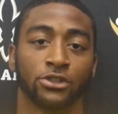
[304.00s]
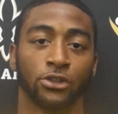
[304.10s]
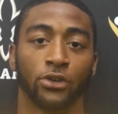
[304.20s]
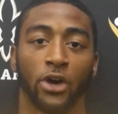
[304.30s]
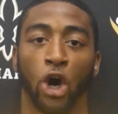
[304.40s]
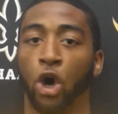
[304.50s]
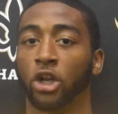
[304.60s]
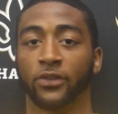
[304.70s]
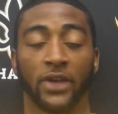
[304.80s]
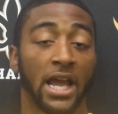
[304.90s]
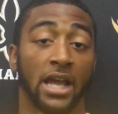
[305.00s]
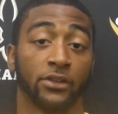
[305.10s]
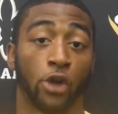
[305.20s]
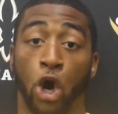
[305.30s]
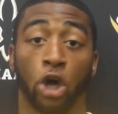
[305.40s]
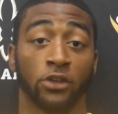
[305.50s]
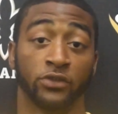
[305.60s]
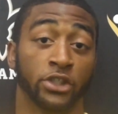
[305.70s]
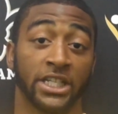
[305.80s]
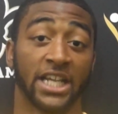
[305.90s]
show all
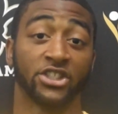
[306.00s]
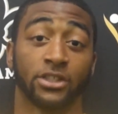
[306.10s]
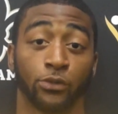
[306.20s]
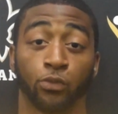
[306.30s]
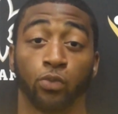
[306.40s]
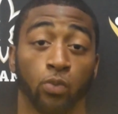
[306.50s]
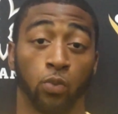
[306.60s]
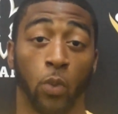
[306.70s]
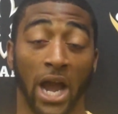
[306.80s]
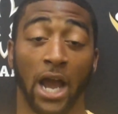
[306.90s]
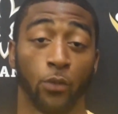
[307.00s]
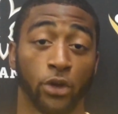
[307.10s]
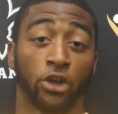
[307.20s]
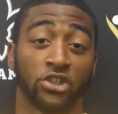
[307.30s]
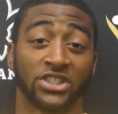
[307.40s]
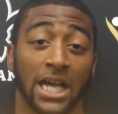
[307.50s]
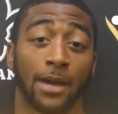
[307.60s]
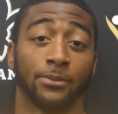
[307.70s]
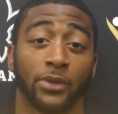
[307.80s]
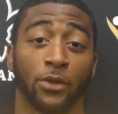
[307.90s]
of the nation why we are the
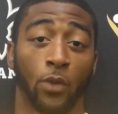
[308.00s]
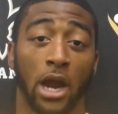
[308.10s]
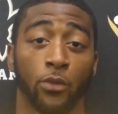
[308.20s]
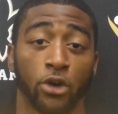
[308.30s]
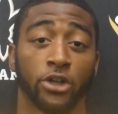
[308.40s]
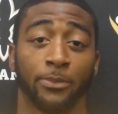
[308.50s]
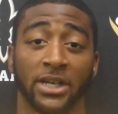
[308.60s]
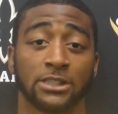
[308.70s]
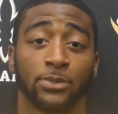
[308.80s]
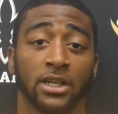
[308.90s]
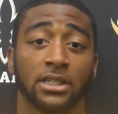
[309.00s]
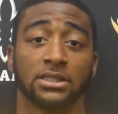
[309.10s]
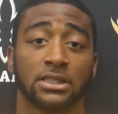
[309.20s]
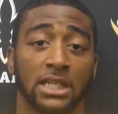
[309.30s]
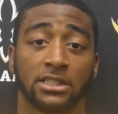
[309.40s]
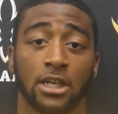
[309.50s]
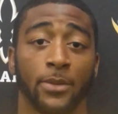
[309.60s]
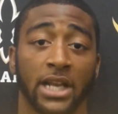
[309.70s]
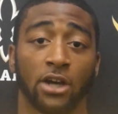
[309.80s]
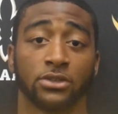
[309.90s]
top and why we are the best players that's
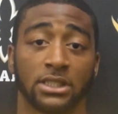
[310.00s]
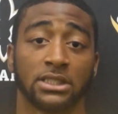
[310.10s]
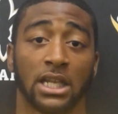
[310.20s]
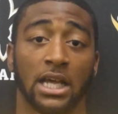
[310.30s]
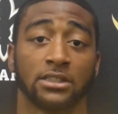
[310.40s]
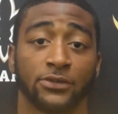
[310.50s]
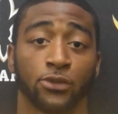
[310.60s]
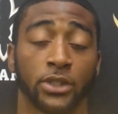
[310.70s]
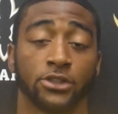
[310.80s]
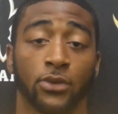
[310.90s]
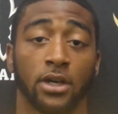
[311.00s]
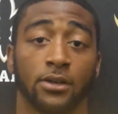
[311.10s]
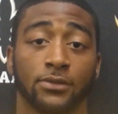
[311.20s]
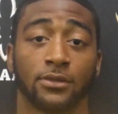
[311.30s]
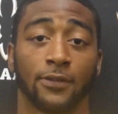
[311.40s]
coming out this class of 2012.